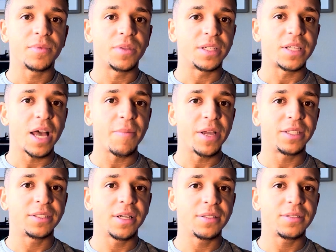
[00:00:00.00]
Does that make
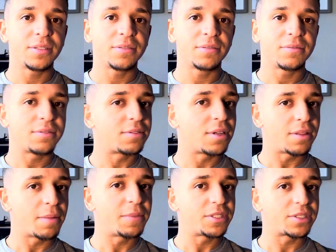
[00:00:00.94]
sense? Let
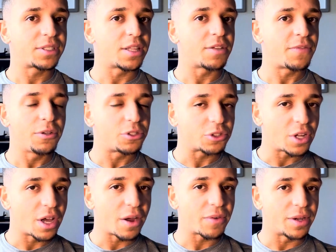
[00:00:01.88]
me just say, the future is
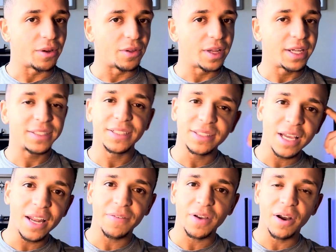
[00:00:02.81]
not real. It's a
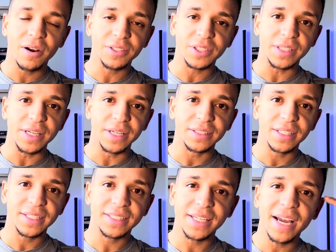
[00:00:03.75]
state of consciousness.
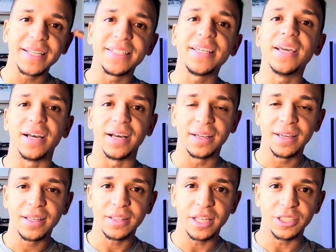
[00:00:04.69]
It's an idea
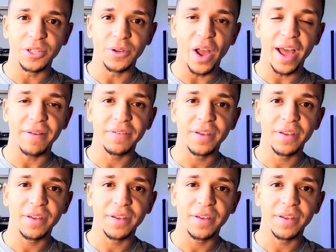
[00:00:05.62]
that you have.